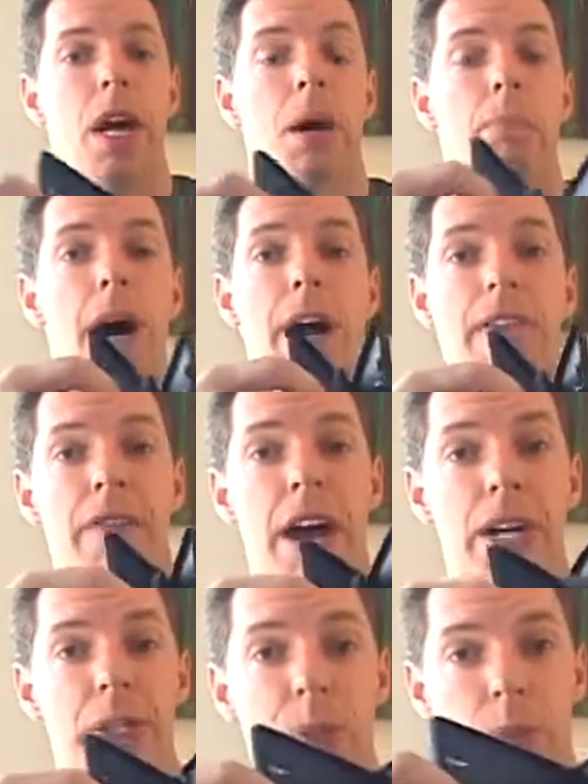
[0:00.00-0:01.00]

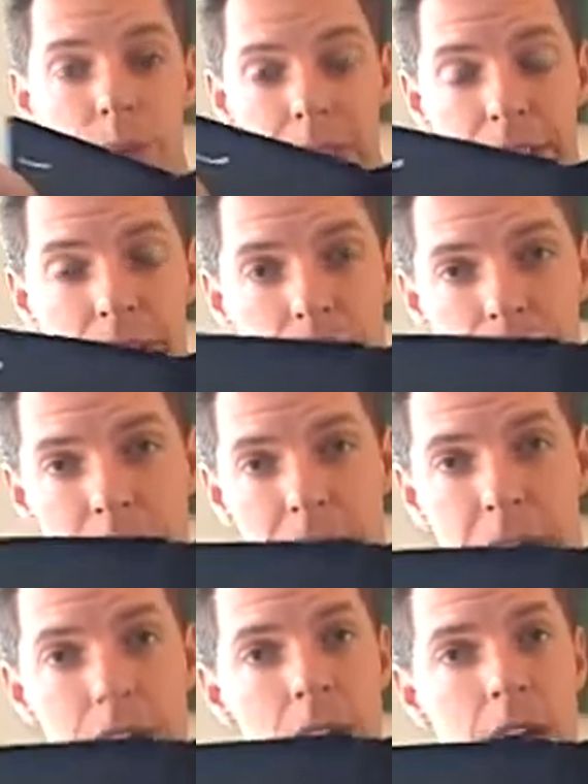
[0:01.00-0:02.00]
myofascial release training.
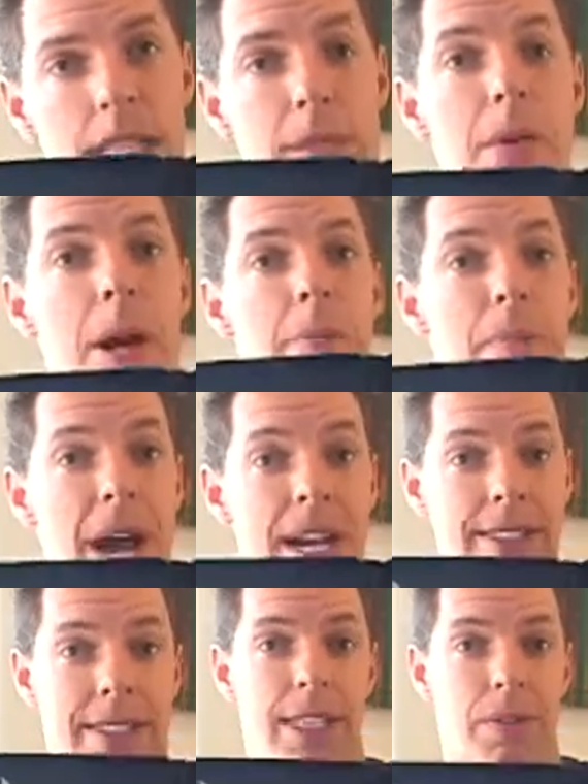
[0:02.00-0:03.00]
Some of my
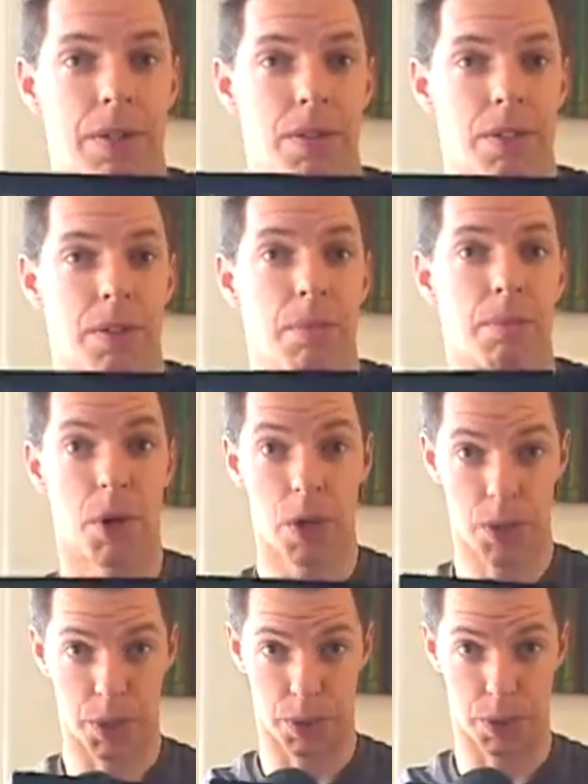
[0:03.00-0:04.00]
best secrets,
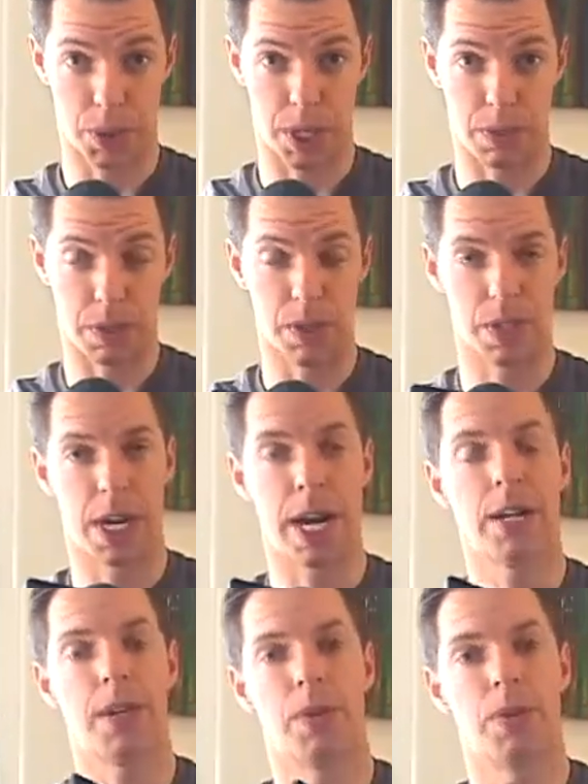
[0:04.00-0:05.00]
personal secrets that I
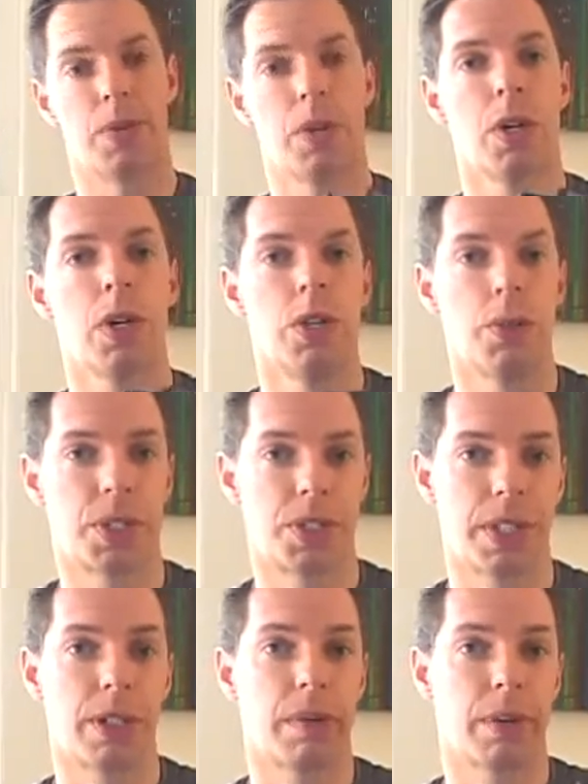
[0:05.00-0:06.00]
use to
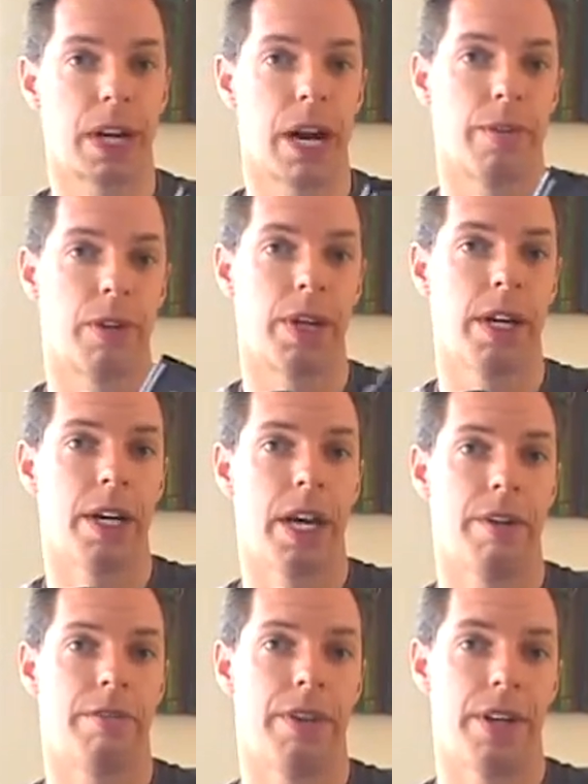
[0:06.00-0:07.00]
accelerate recovery and
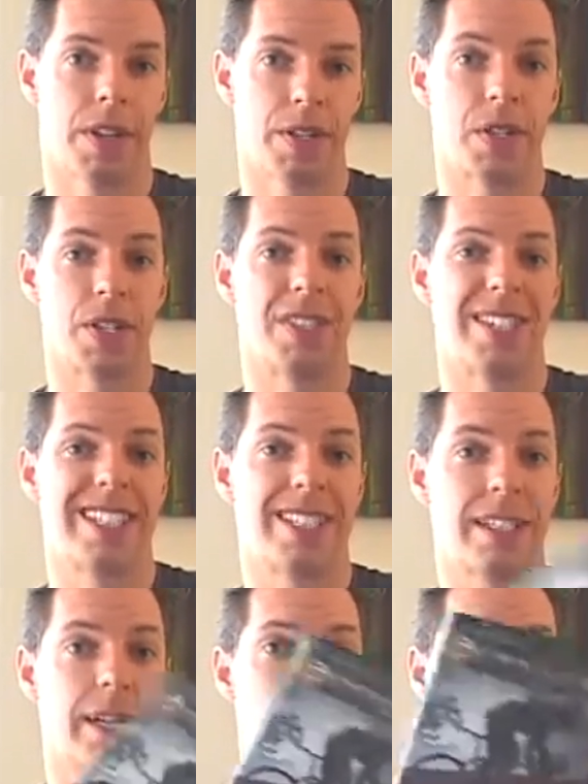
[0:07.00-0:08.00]
fitness. This is a
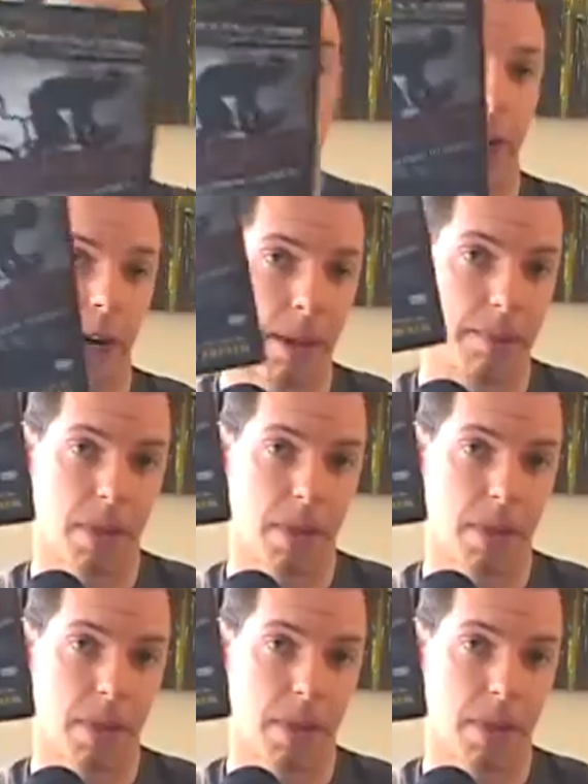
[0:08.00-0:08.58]
$60 program.